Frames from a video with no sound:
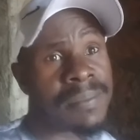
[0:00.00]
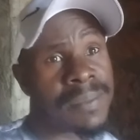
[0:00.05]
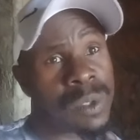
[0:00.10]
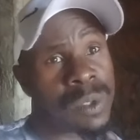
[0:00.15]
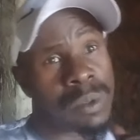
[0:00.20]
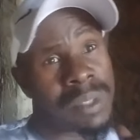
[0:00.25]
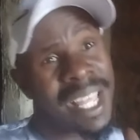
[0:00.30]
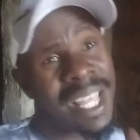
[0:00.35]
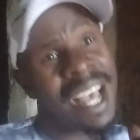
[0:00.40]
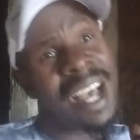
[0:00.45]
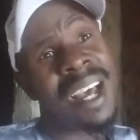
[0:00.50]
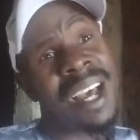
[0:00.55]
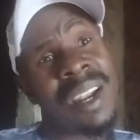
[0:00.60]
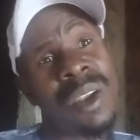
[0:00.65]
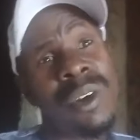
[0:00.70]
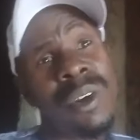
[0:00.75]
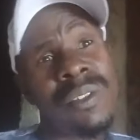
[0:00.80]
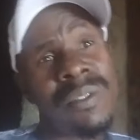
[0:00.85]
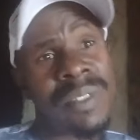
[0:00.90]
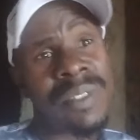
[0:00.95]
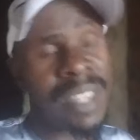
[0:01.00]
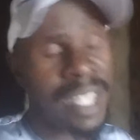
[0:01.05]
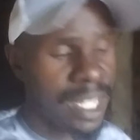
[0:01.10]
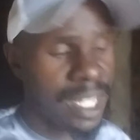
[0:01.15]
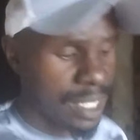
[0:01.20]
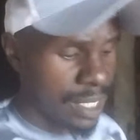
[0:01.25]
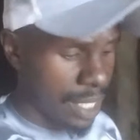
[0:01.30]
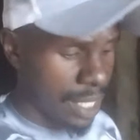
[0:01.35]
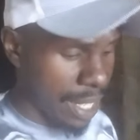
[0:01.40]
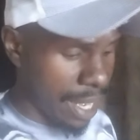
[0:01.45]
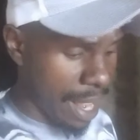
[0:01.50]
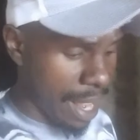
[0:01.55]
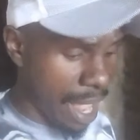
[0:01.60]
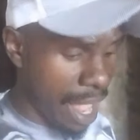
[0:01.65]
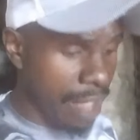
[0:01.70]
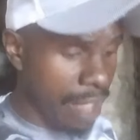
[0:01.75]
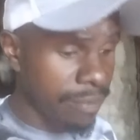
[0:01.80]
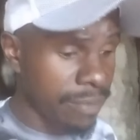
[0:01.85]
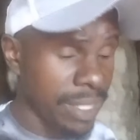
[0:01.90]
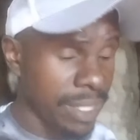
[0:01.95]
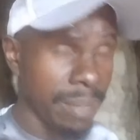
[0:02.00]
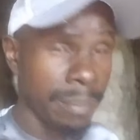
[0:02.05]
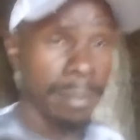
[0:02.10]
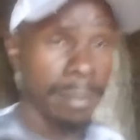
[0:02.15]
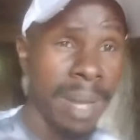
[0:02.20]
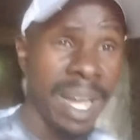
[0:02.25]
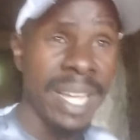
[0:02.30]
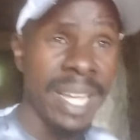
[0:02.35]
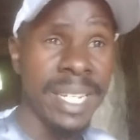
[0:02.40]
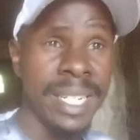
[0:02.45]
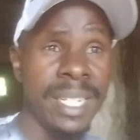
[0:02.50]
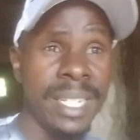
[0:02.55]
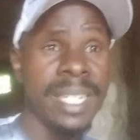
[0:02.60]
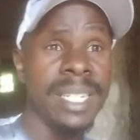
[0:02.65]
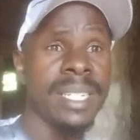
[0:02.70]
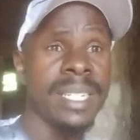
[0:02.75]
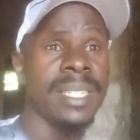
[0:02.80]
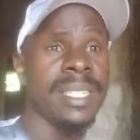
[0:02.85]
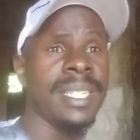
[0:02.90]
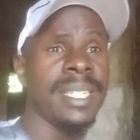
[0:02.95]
So there are a lot of things that I have in mind